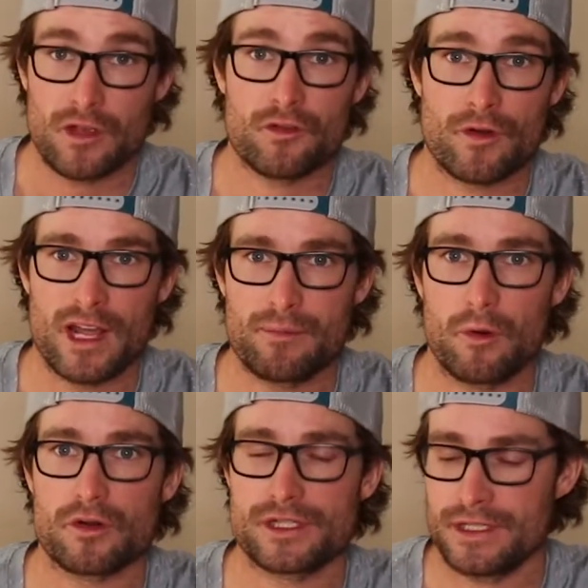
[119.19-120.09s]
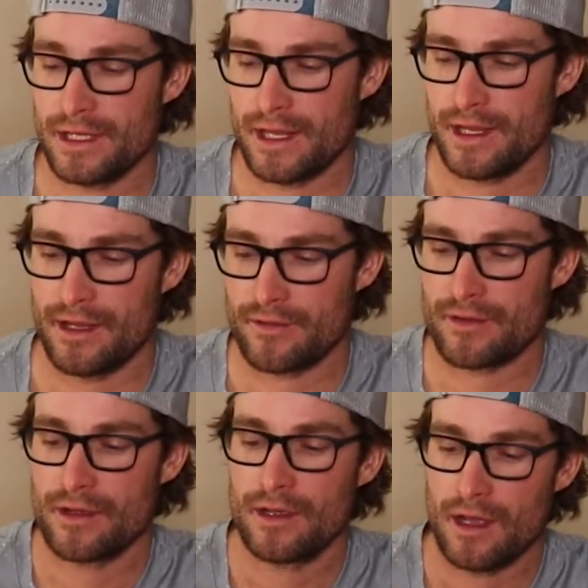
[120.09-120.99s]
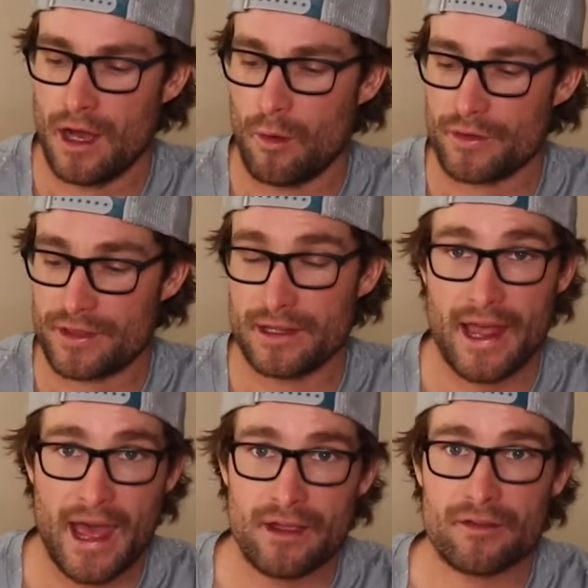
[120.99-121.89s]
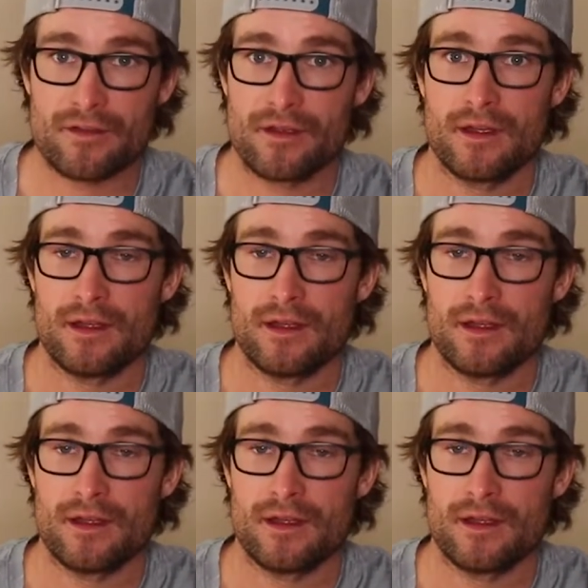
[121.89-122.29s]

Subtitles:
strength portion is with the legs.